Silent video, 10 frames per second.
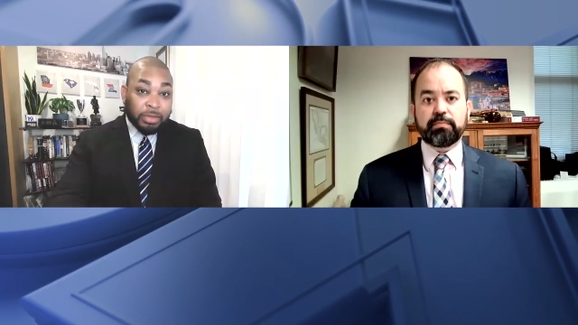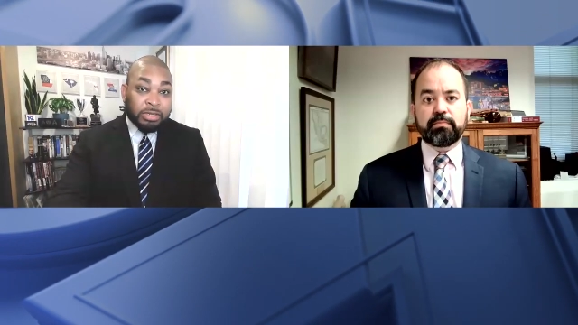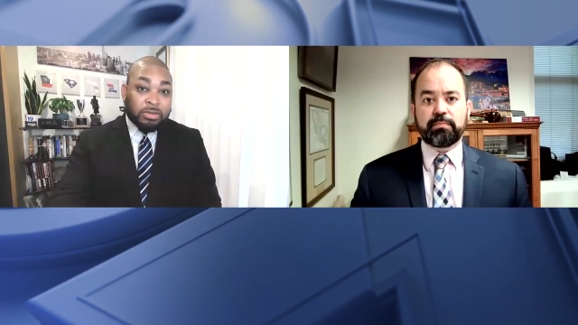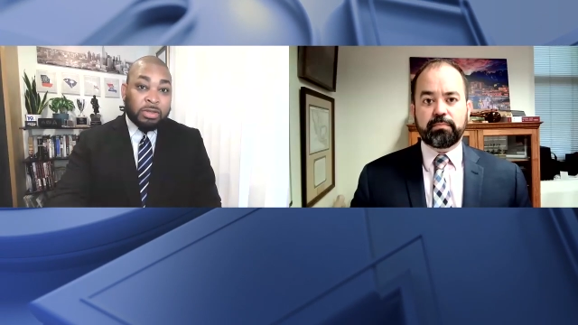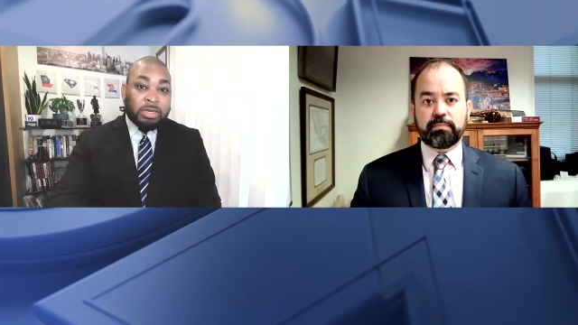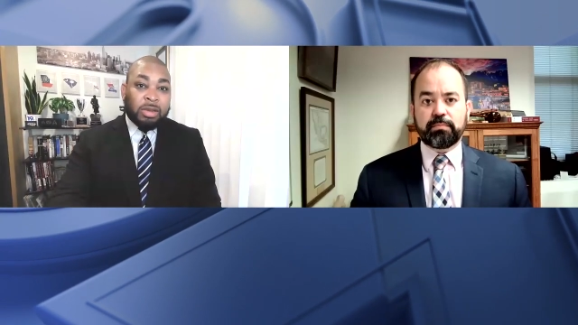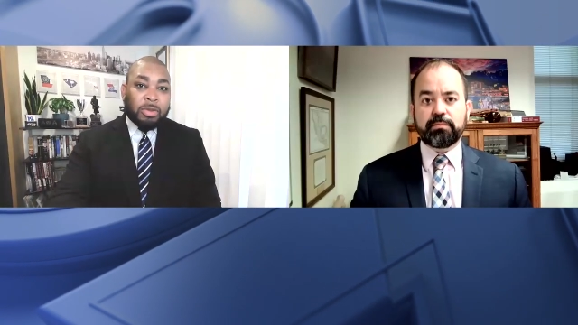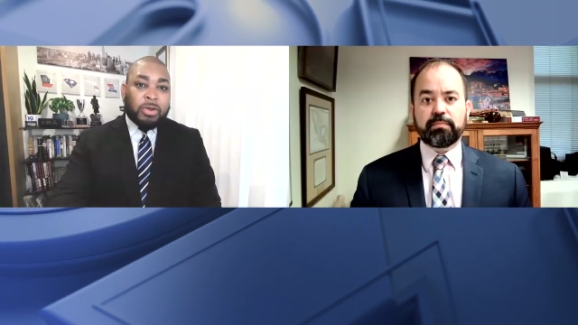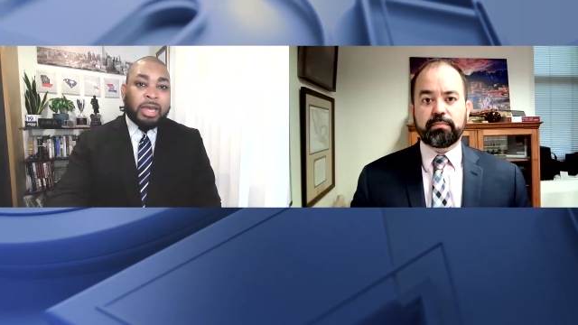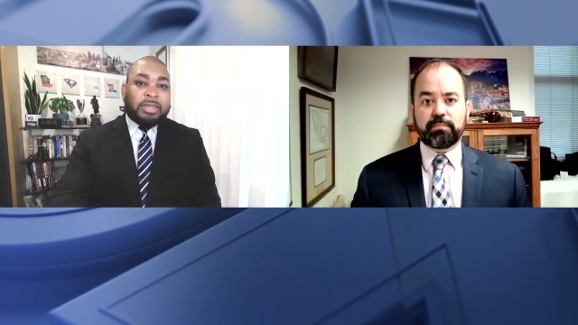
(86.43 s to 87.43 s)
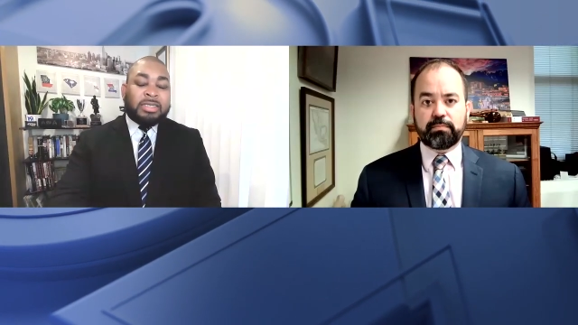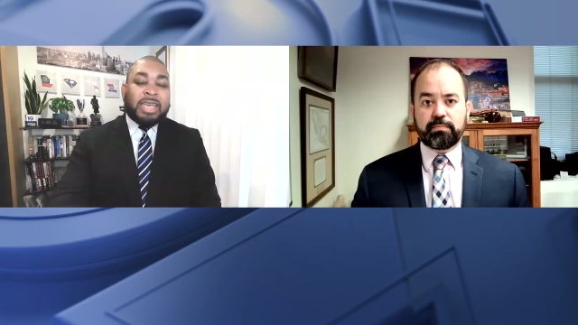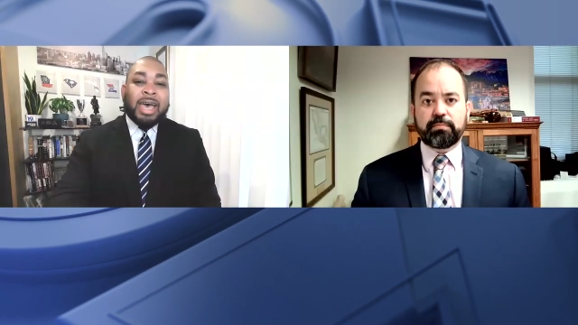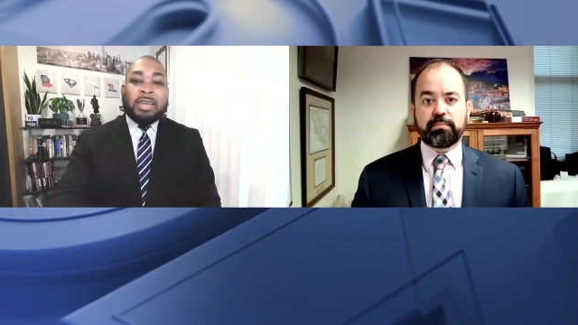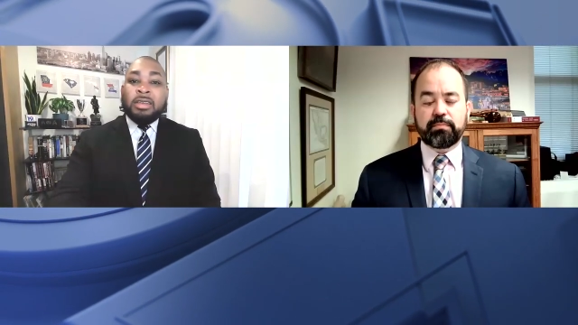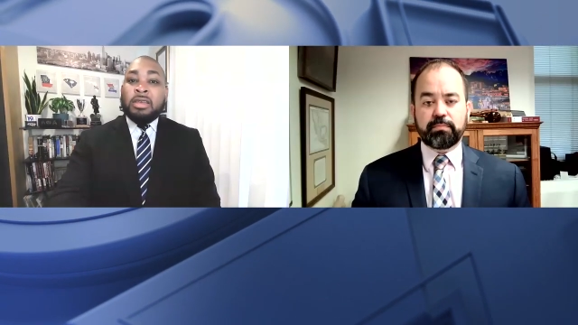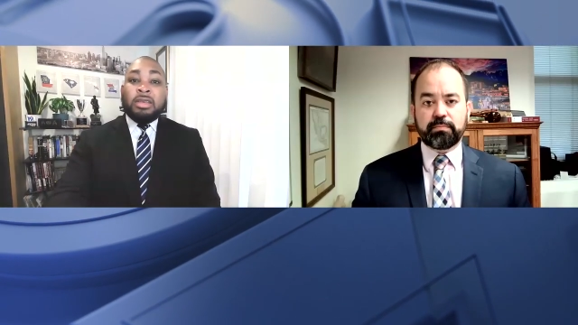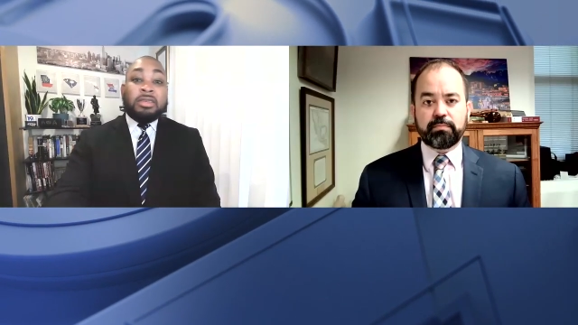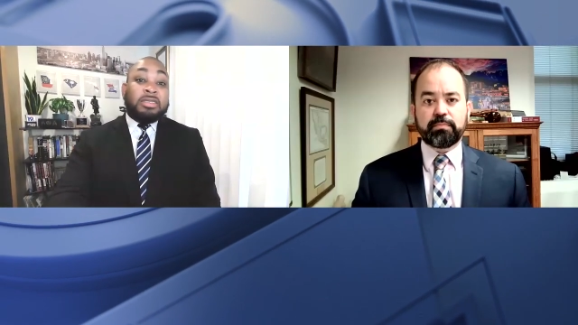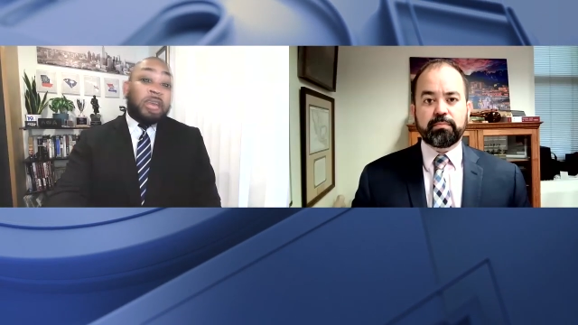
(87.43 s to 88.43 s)
Speaker 1: for this on the Democratic side.
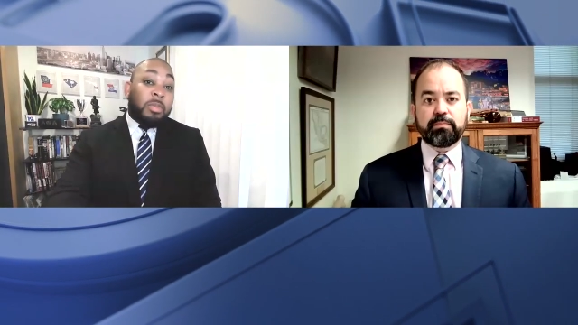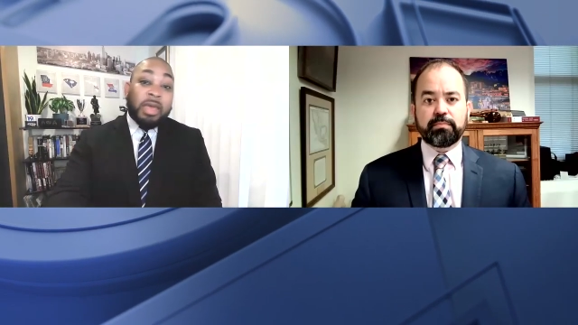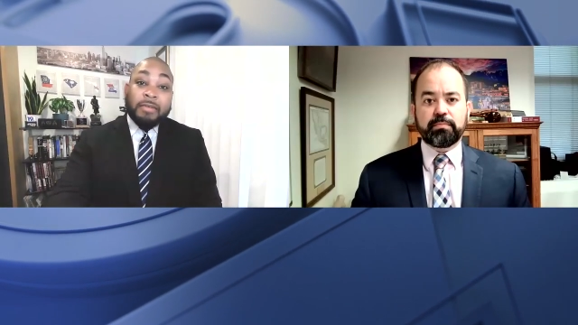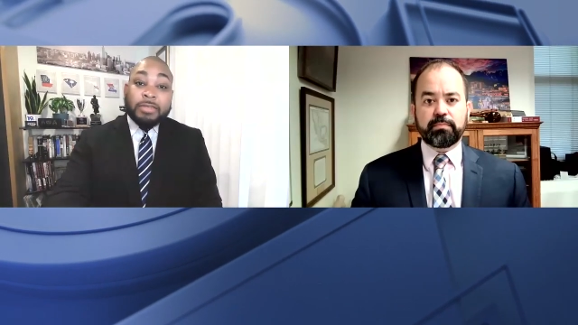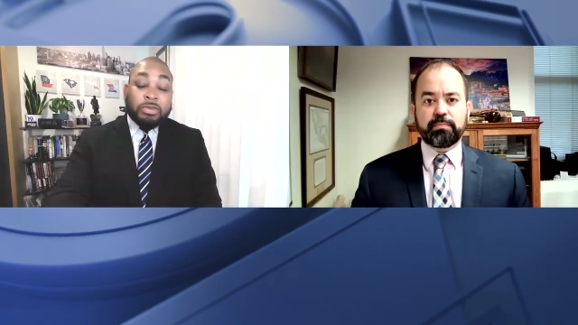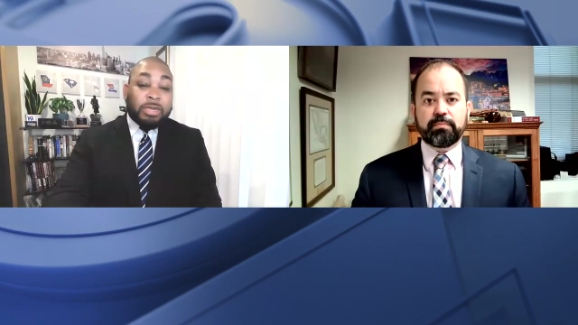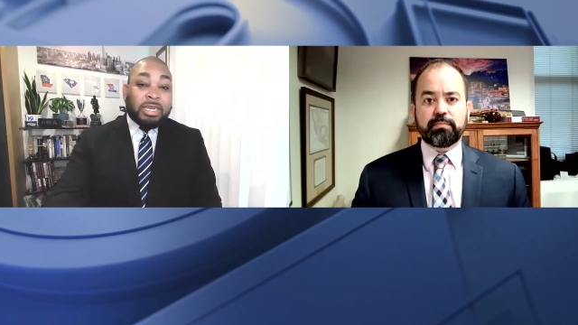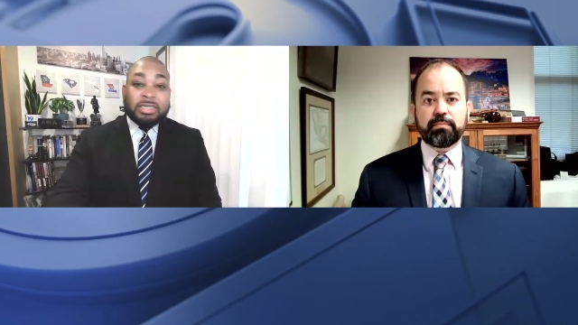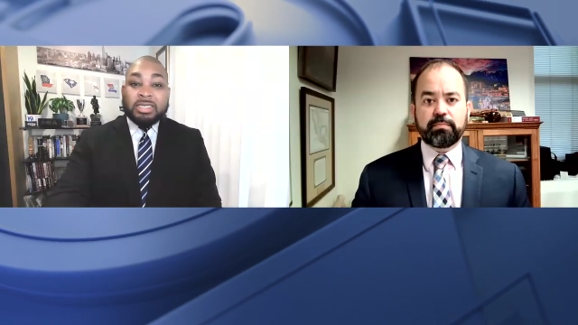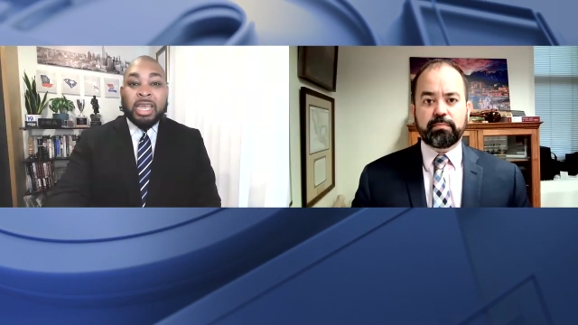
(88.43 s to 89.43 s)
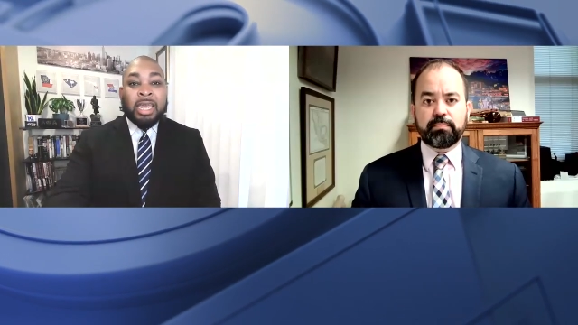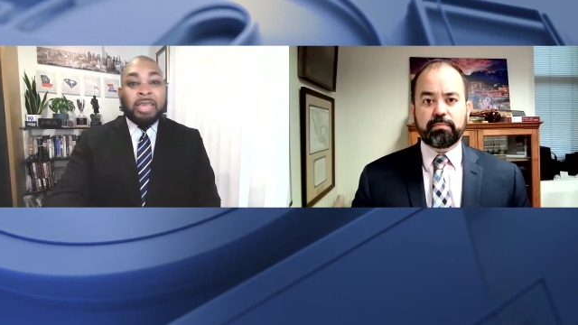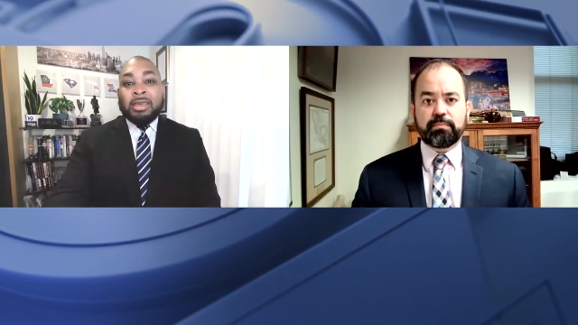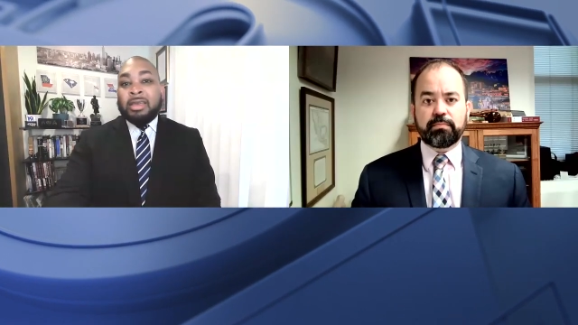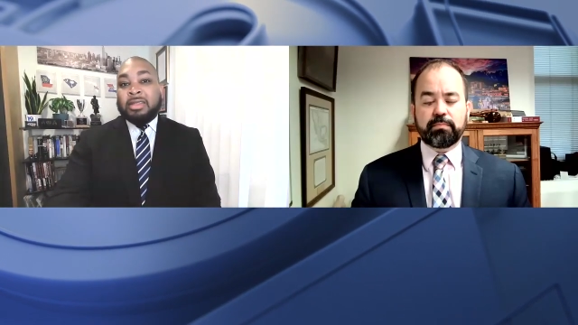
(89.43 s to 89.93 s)
Some have tweeted saying,